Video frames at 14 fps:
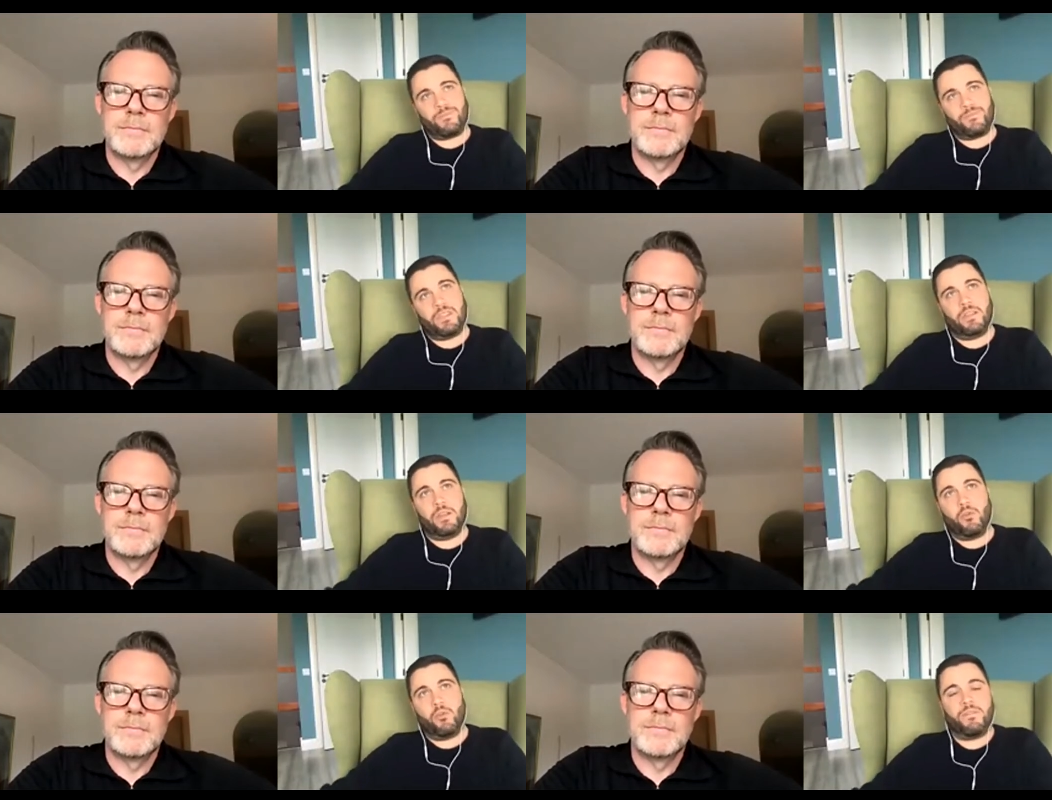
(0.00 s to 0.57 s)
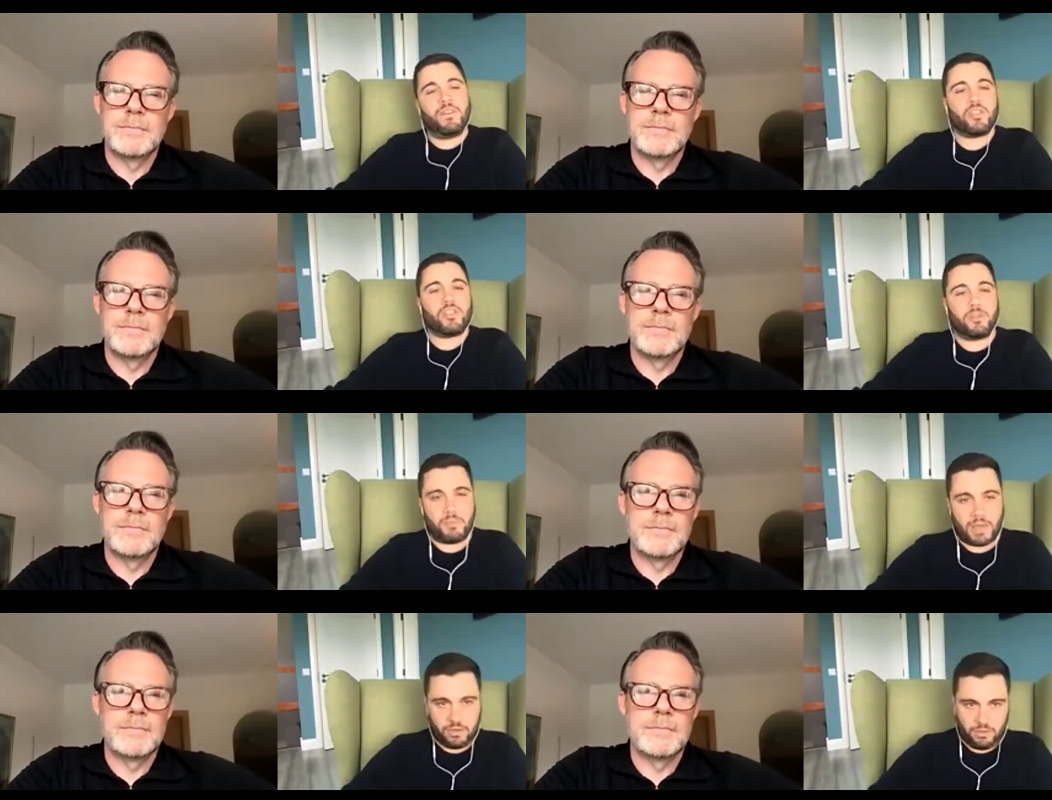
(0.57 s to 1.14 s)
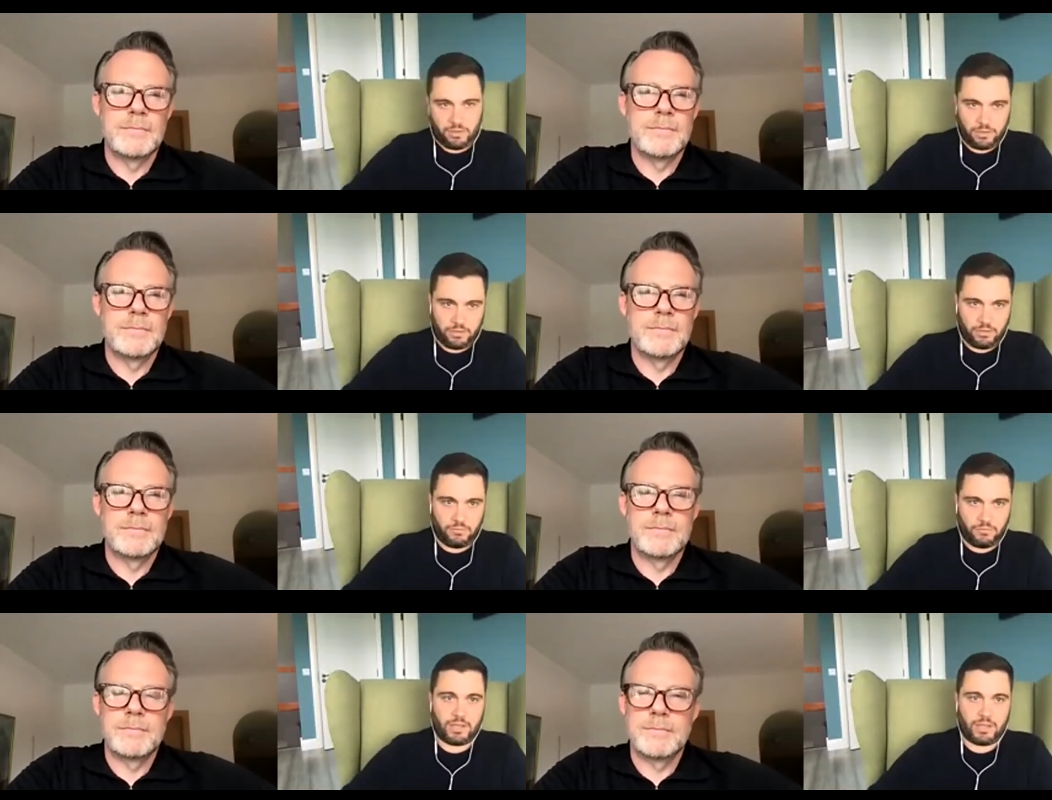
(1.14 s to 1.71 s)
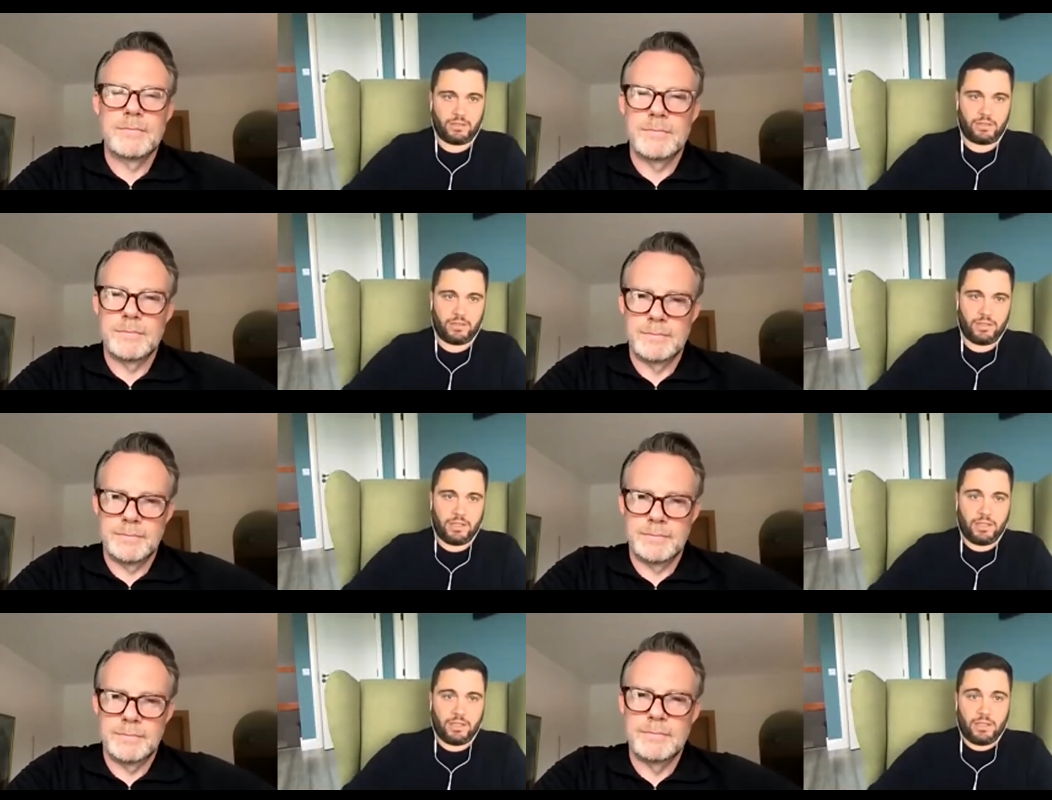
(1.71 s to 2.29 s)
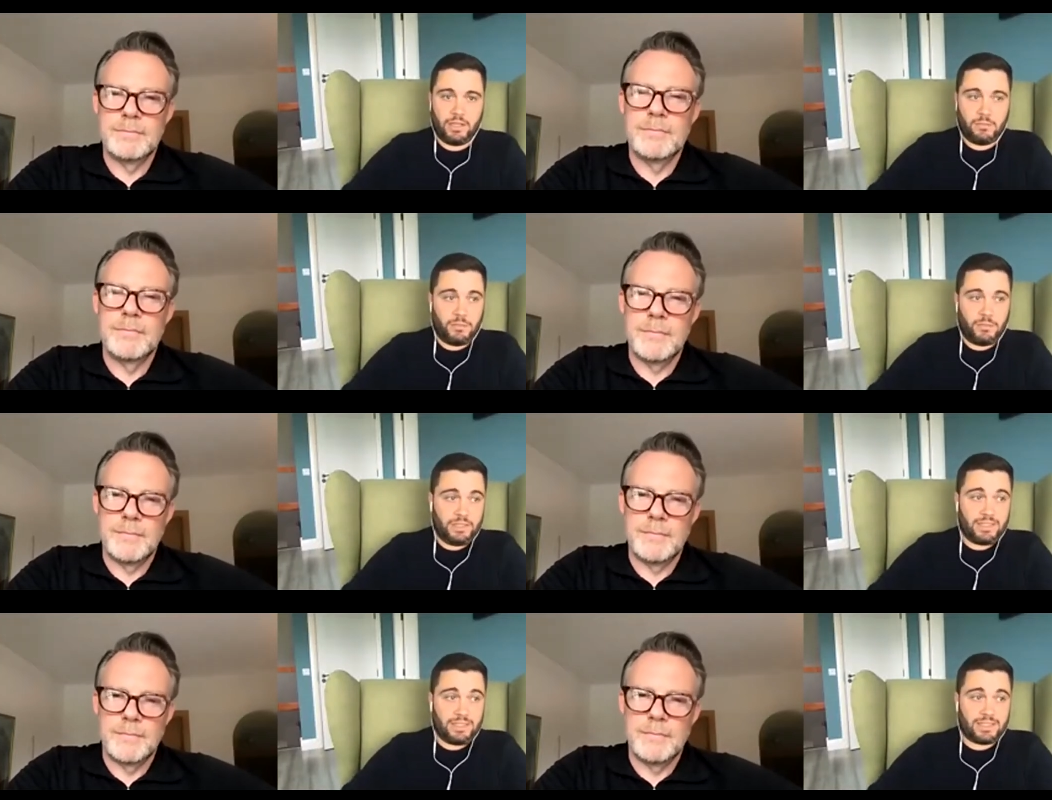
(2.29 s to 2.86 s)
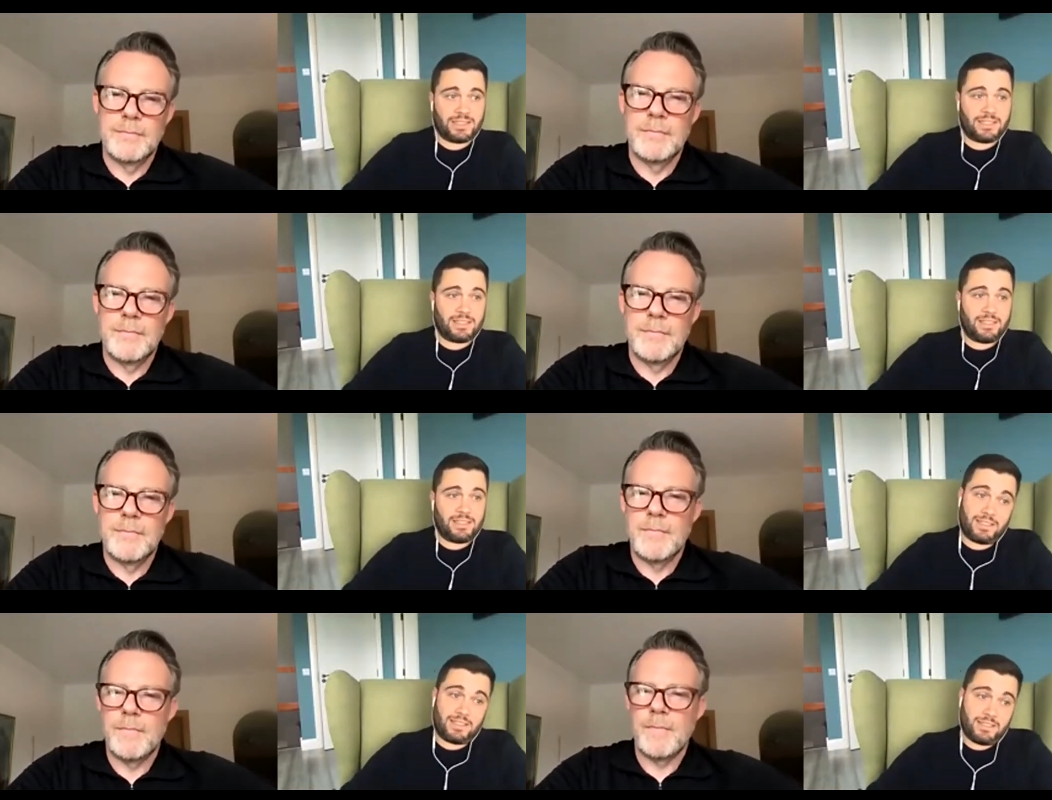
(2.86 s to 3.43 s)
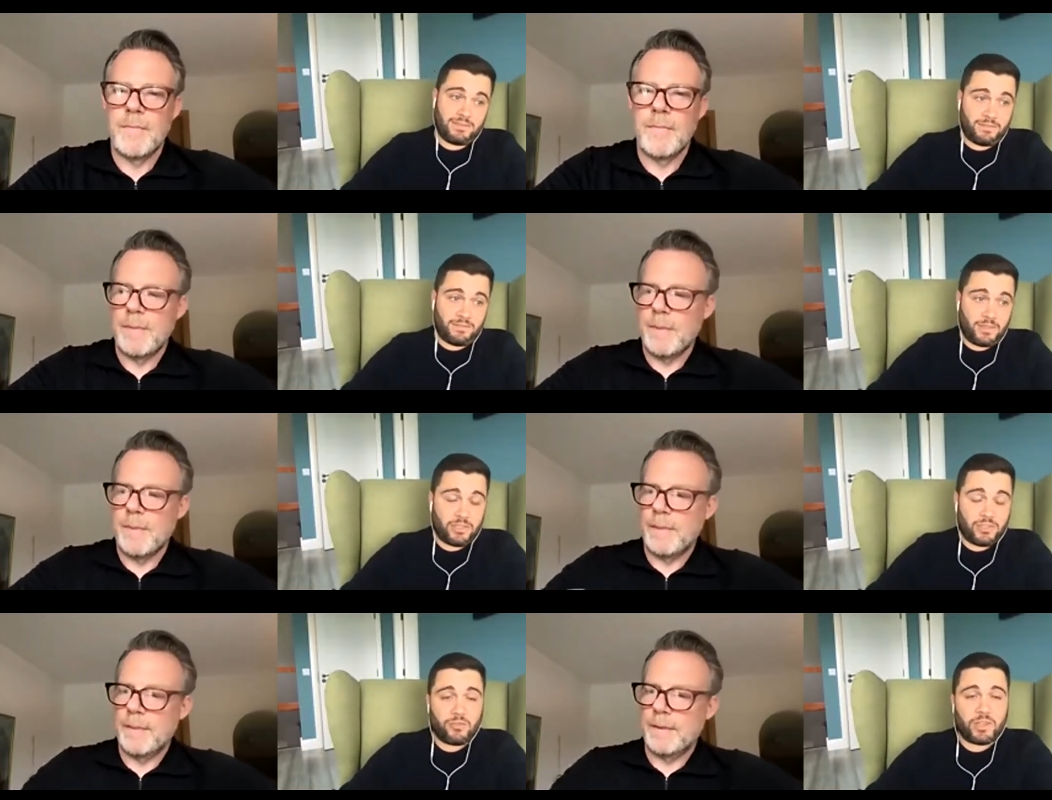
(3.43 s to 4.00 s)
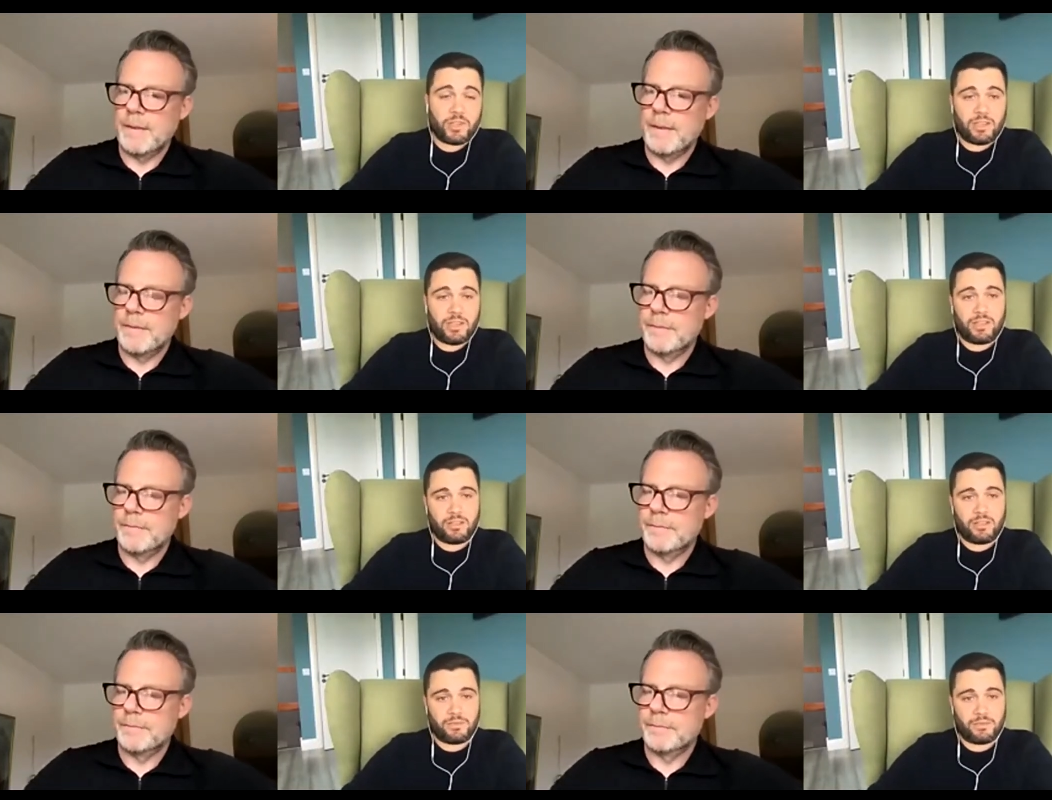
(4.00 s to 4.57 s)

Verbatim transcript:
Speaker 1: in a more efficient manner rather but this this is very tricky a lot of